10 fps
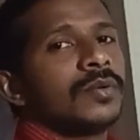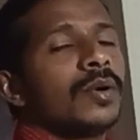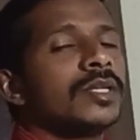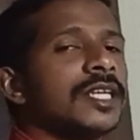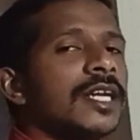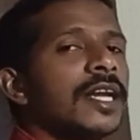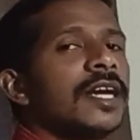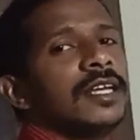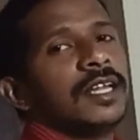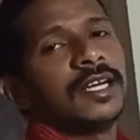Wholesale
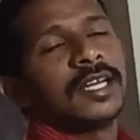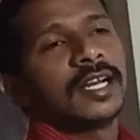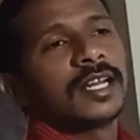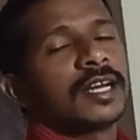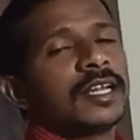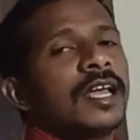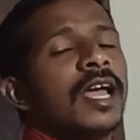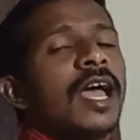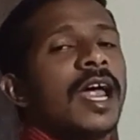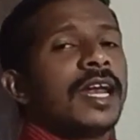trade, retail trade.
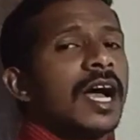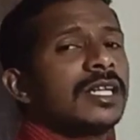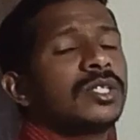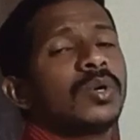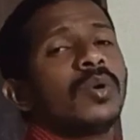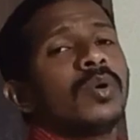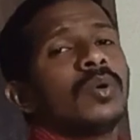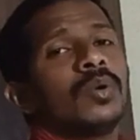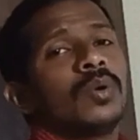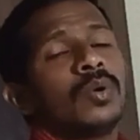And
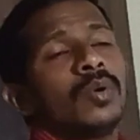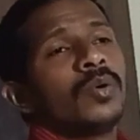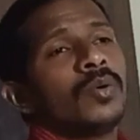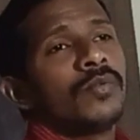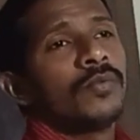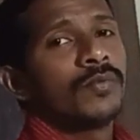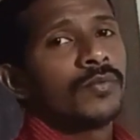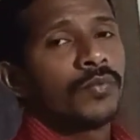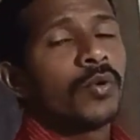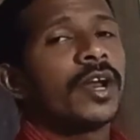also
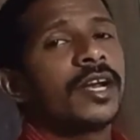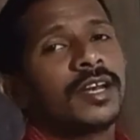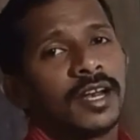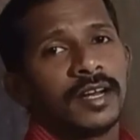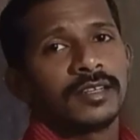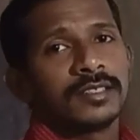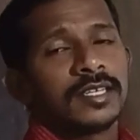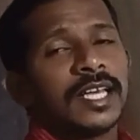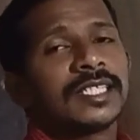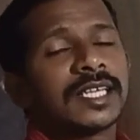foreign trade
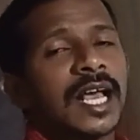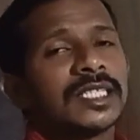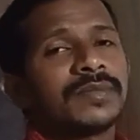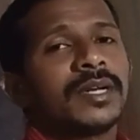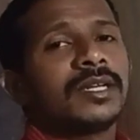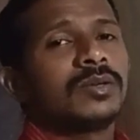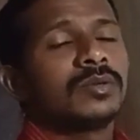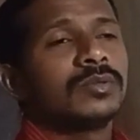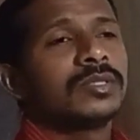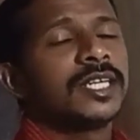is classified
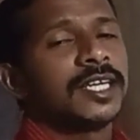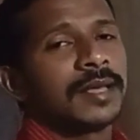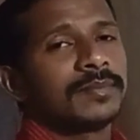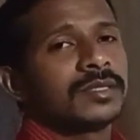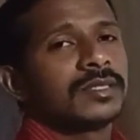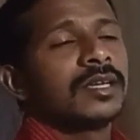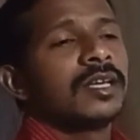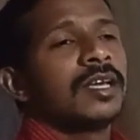into 3 types.